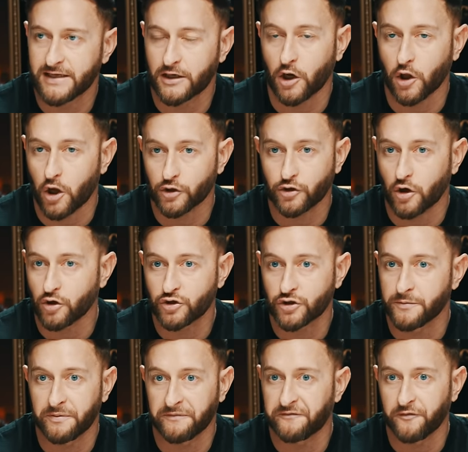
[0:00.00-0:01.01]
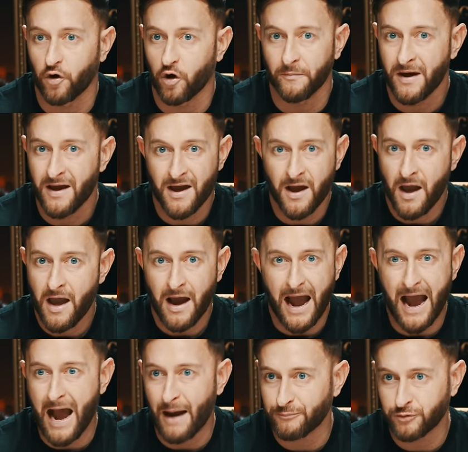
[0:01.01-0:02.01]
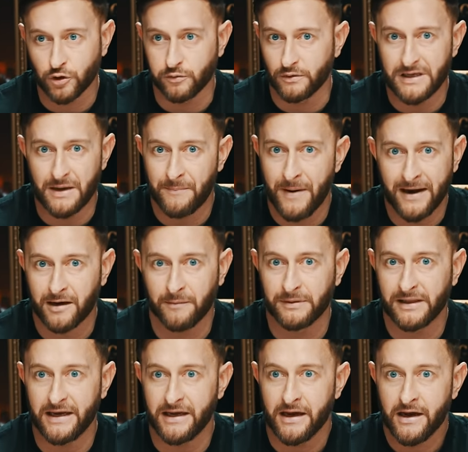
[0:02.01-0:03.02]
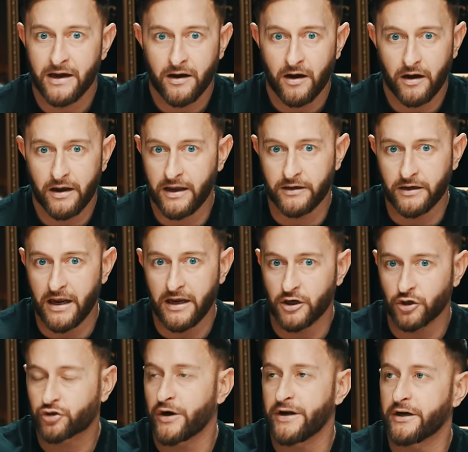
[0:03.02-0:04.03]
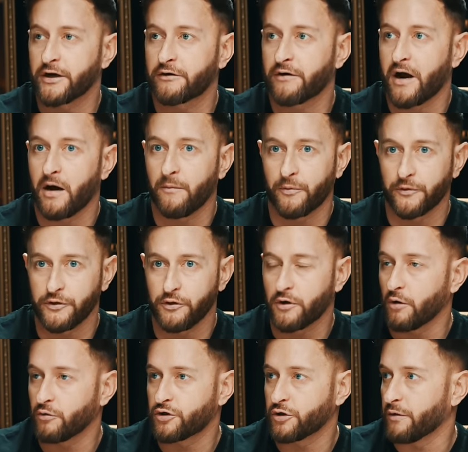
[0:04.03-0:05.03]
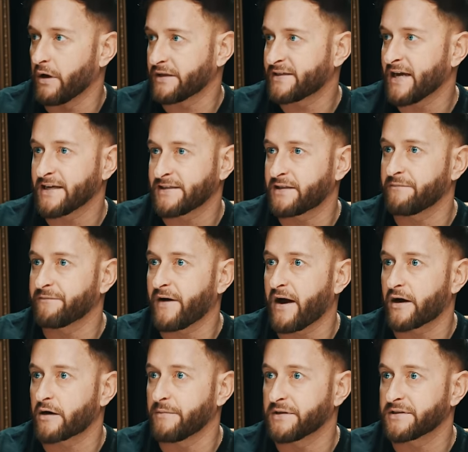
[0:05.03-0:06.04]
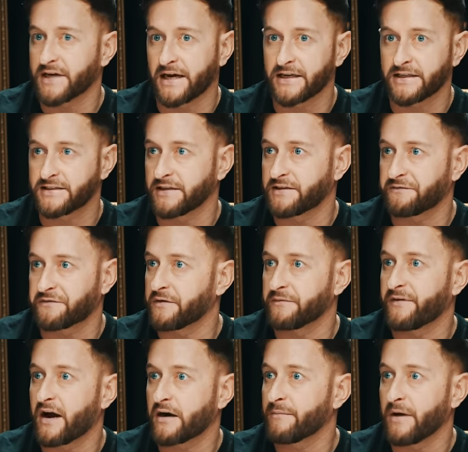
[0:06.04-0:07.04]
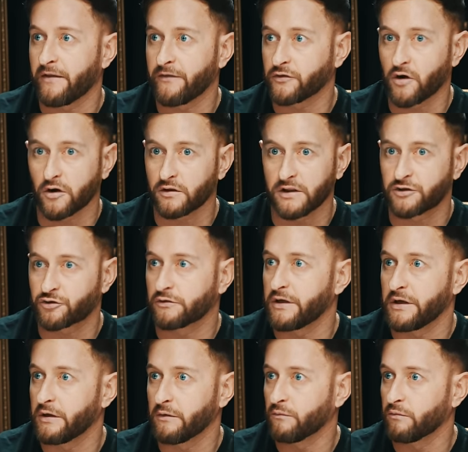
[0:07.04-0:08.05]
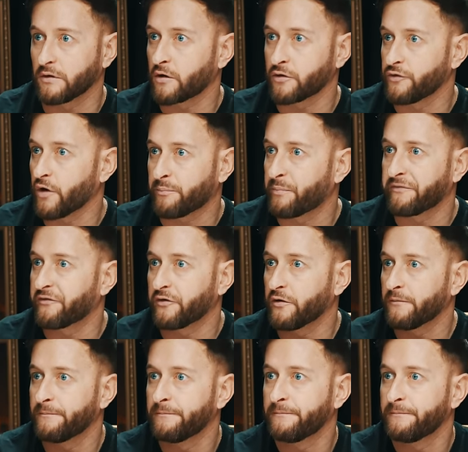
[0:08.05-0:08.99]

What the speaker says: And a lot of dogs can perform absolutely impeccably in a training ground, but you go to a test environment and it's a different environment and the dog literally could not perform.